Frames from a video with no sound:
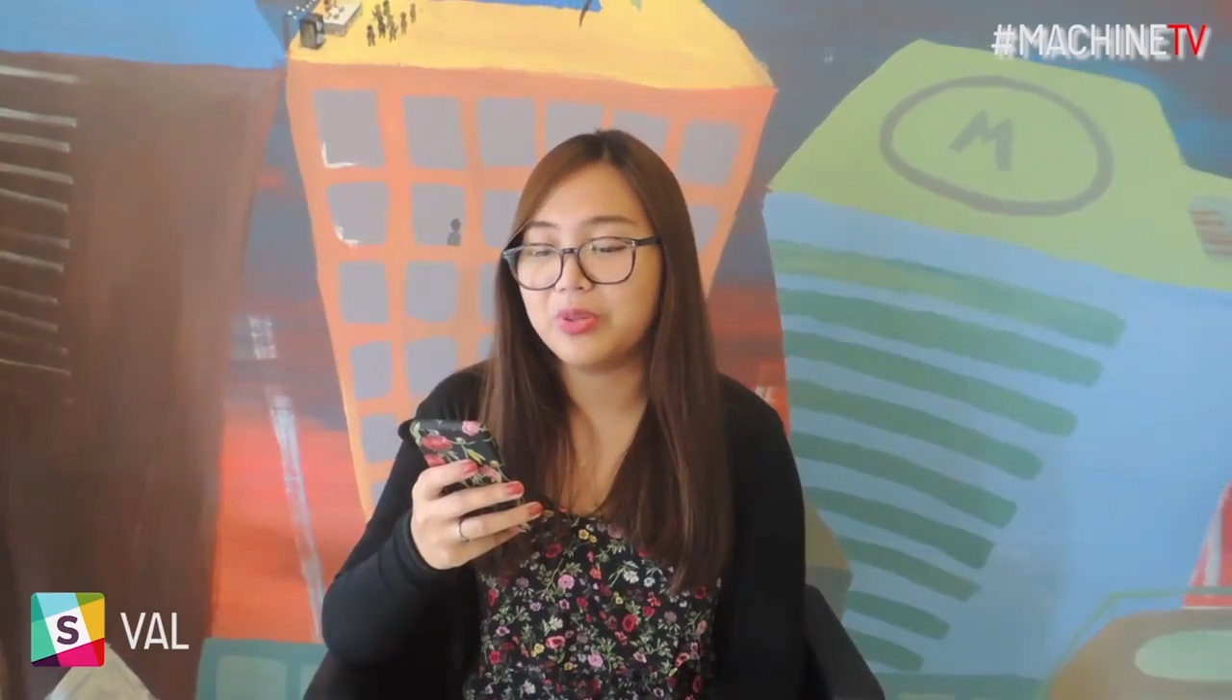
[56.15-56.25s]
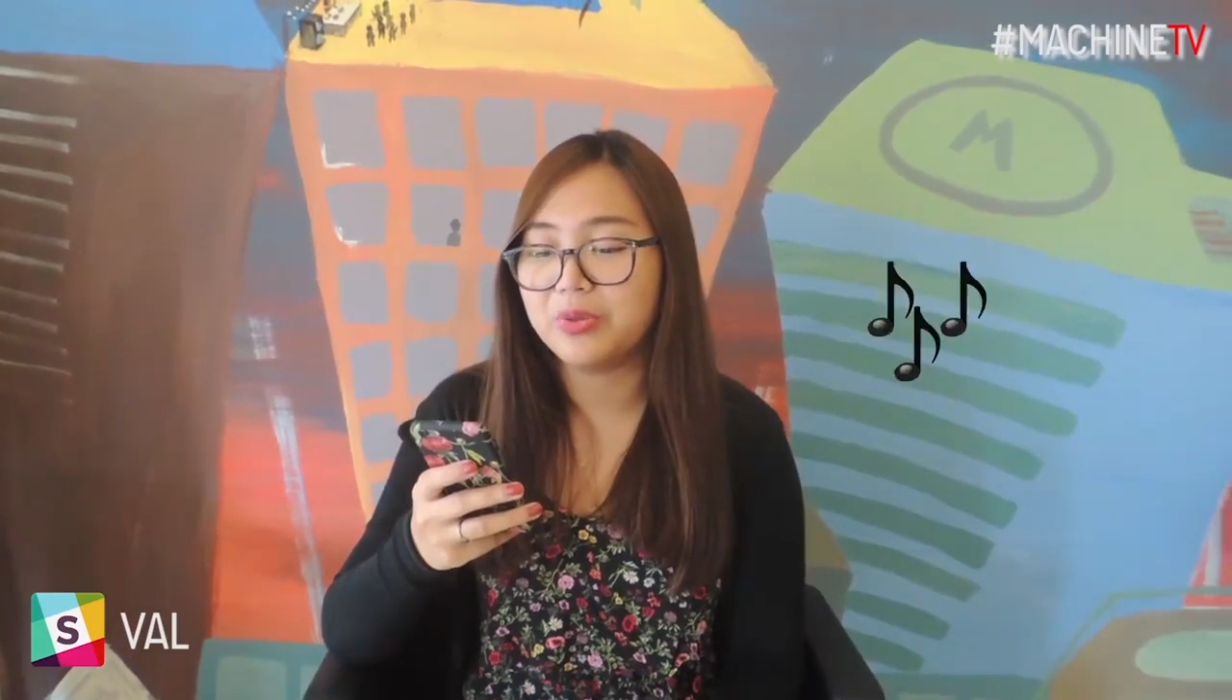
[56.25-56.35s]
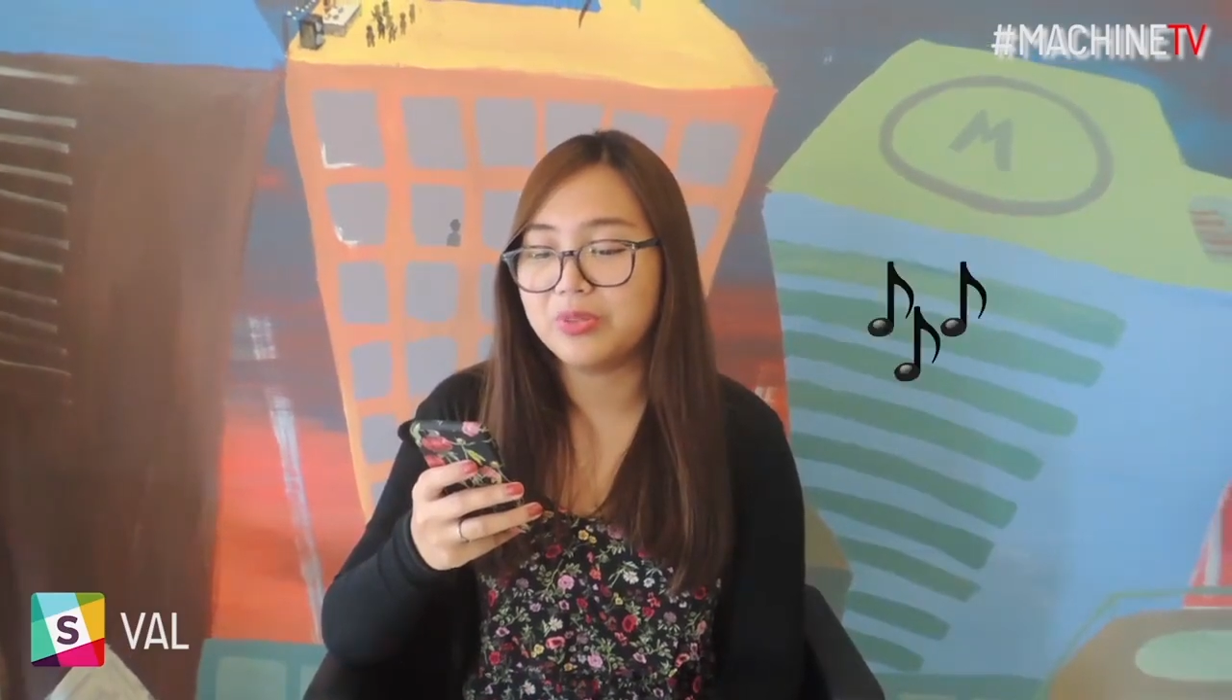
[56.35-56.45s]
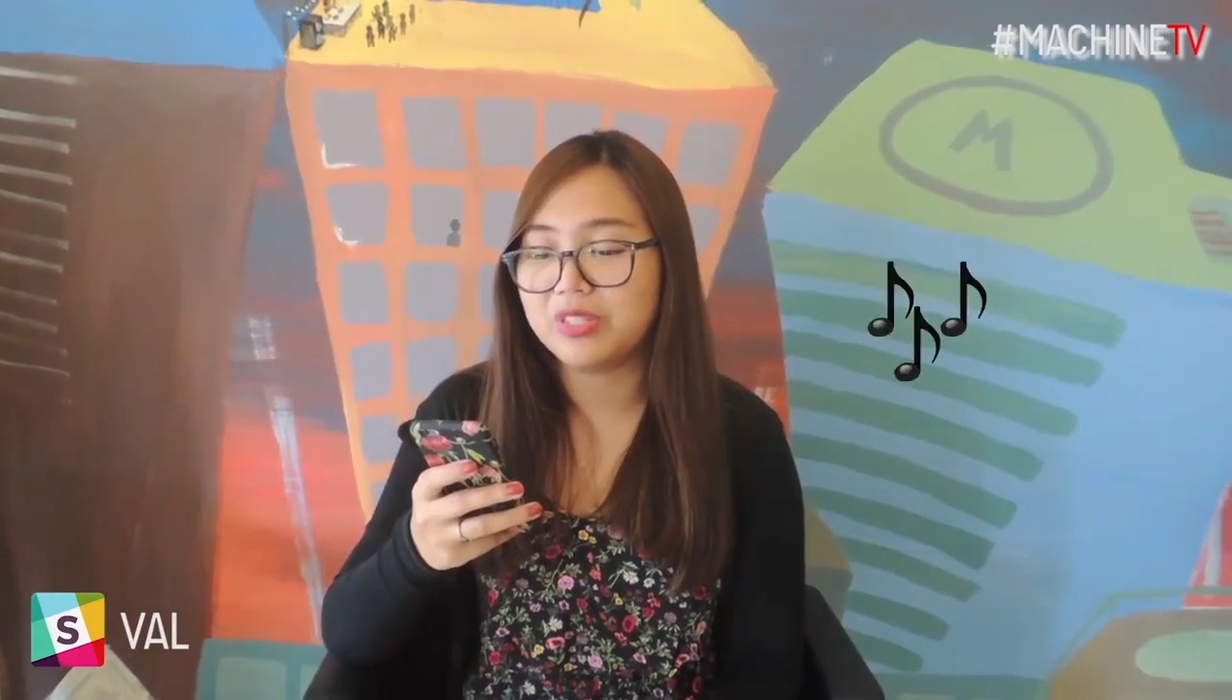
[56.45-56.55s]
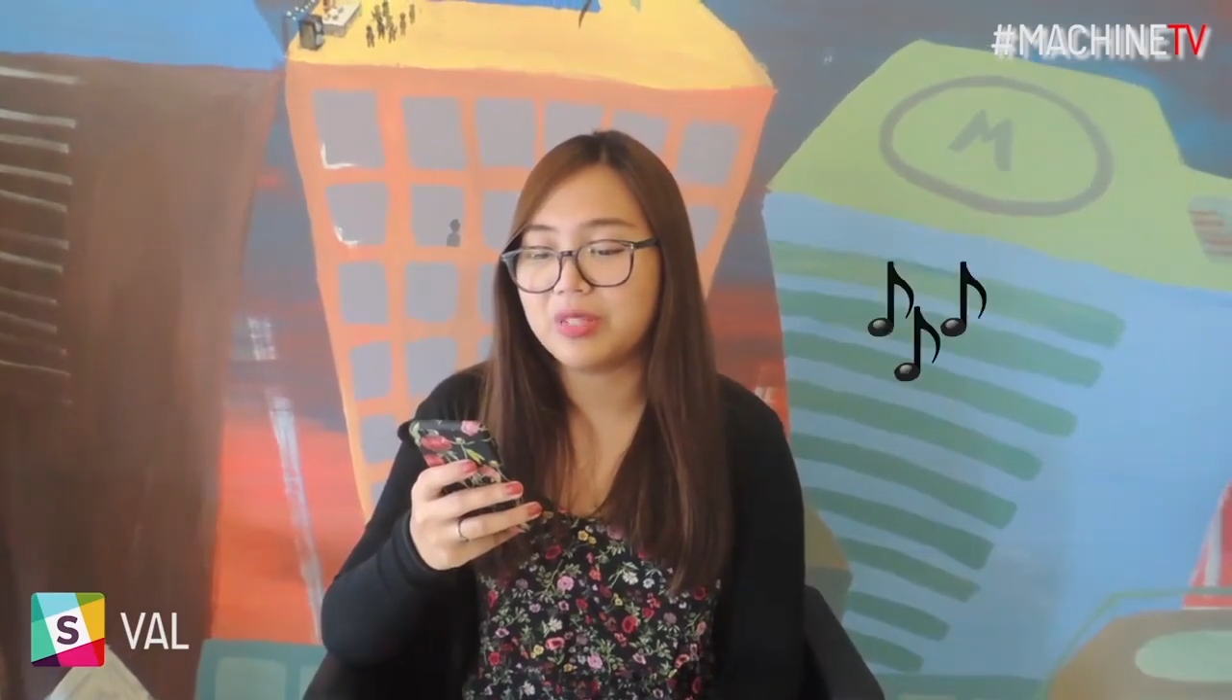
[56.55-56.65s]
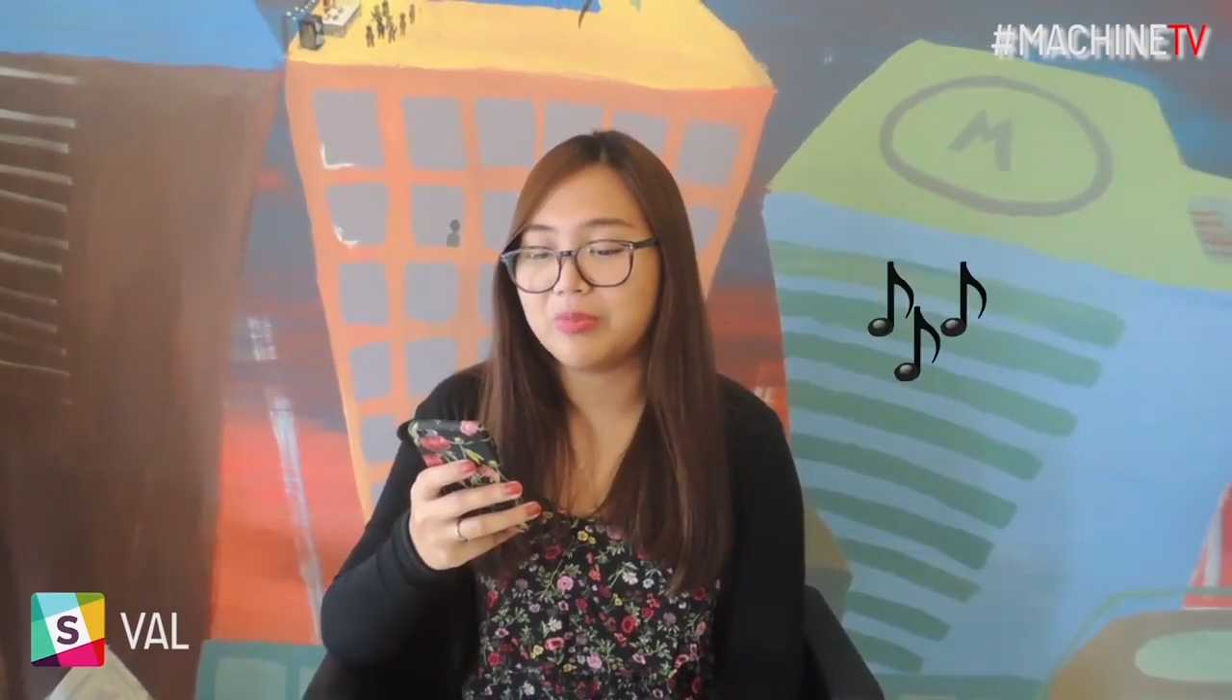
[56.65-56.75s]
notes